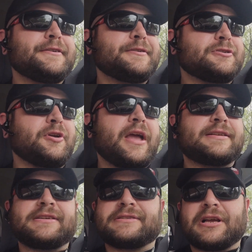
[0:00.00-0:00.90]
So yeah,
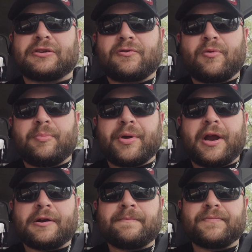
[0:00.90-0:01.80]
successful
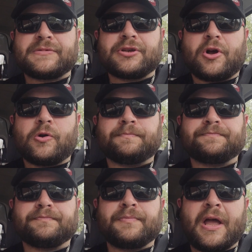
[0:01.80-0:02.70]
repair. So
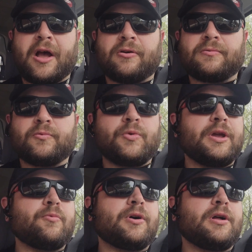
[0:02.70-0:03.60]
now
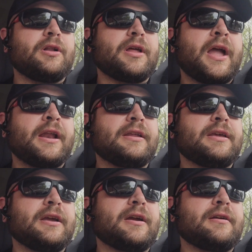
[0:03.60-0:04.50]
we will end
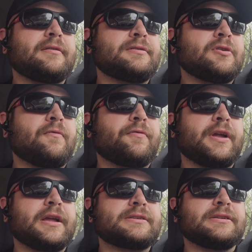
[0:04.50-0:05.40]
here. Don't
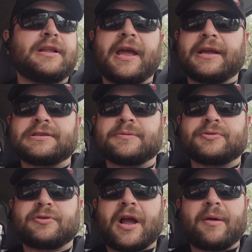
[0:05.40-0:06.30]
forget to like and
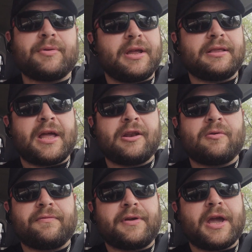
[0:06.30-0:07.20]
subscribe and hit that
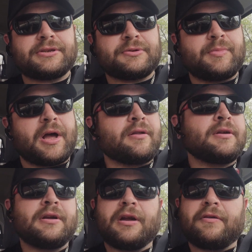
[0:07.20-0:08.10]
notification bell
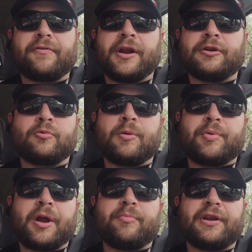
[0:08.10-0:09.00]
for any new
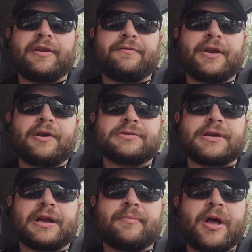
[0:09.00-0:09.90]
repair videos
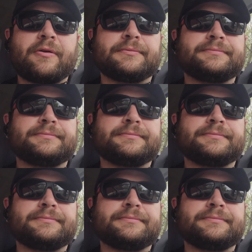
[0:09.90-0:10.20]
that come out.